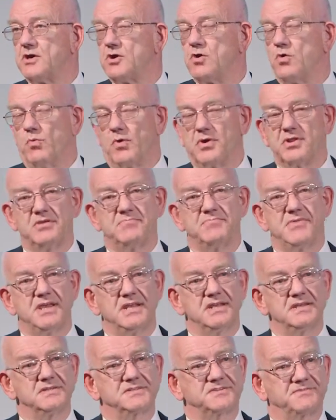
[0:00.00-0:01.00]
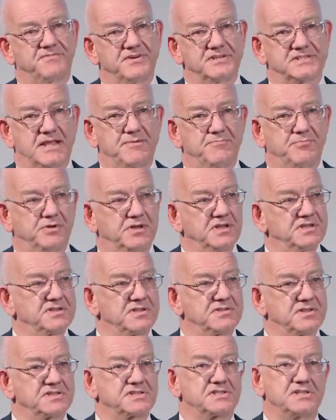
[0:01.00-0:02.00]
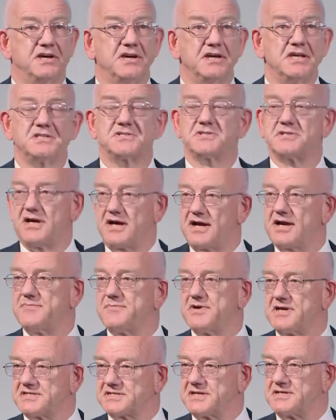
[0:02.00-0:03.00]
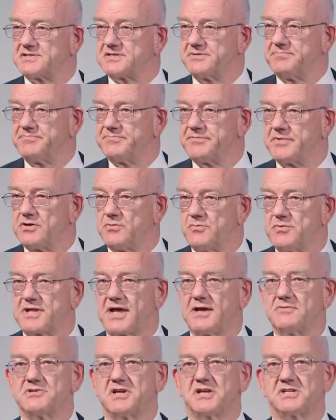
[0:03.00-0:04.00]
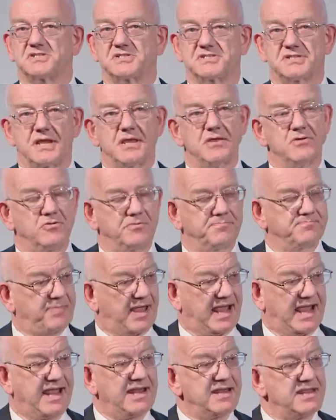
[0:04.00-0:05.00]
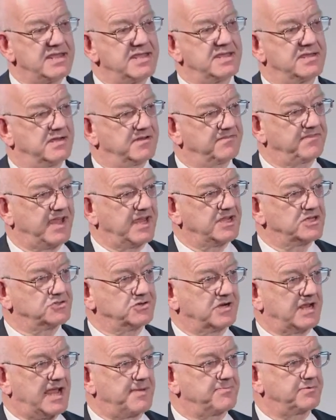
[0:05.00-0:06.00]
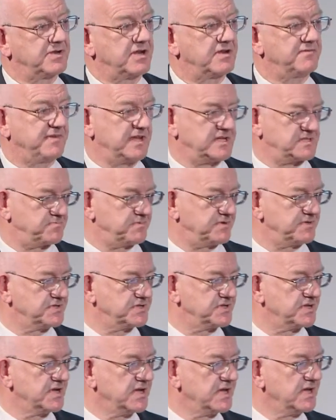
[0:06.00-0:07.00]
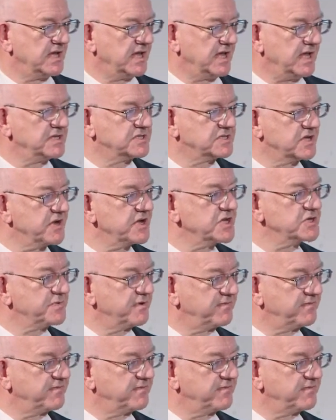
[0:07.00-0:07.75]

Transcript: What it means, for example, is that the size of the highway system, without a single penny of extra capital investment, is going to